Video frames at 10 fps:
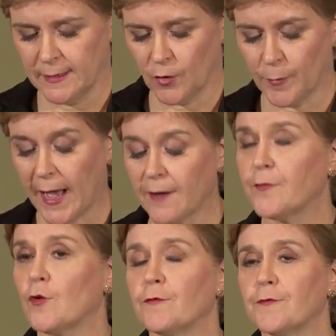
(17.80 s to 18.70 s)
On
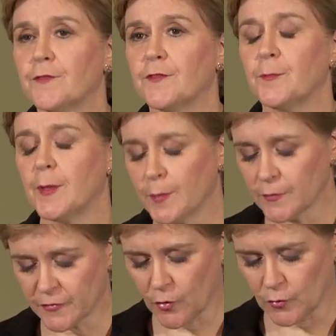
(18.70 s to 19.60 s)
behalf of the people
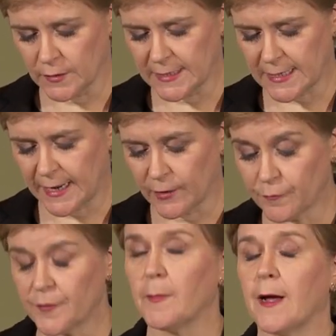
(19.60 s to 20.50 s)
of Scotland, I
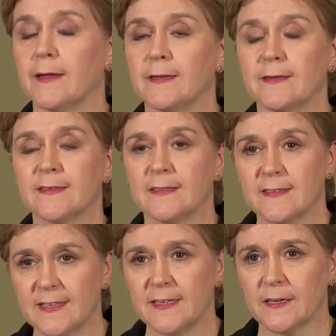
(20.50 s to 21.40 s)
offer my
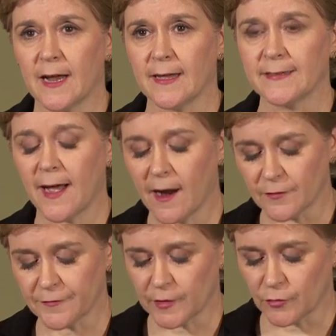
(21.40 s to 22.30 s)
sincere and
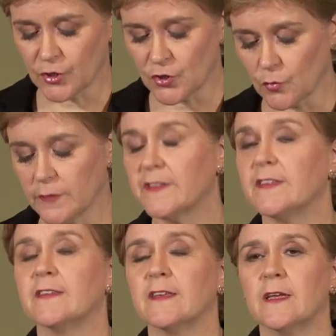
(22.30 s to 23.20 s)
heartfelt
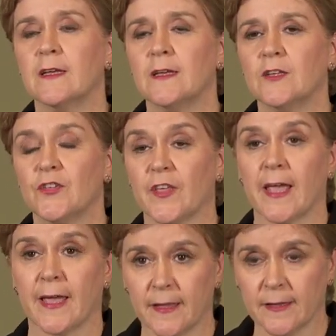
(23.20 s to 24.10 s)
condolences to the
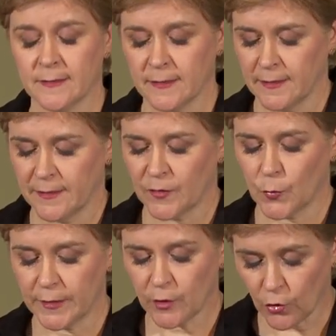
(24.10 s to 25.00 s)
King, the
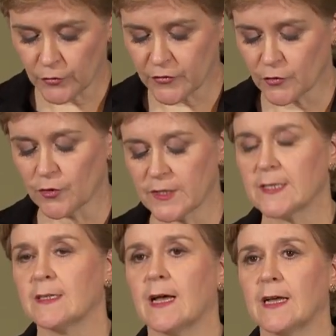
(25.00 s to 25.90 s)
Queen
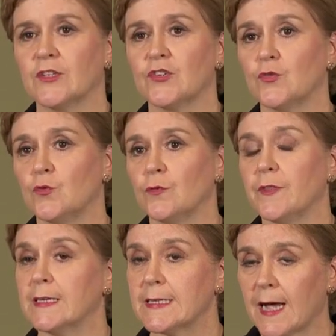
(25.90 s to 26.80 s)
Consort, and to
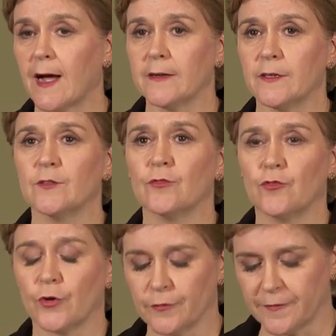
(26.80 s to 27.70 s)
the entire
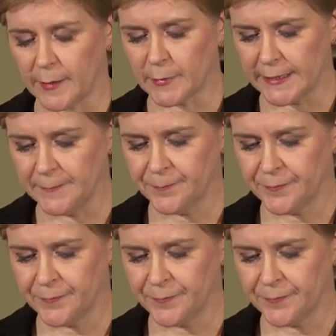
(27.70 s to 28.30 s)
royal family.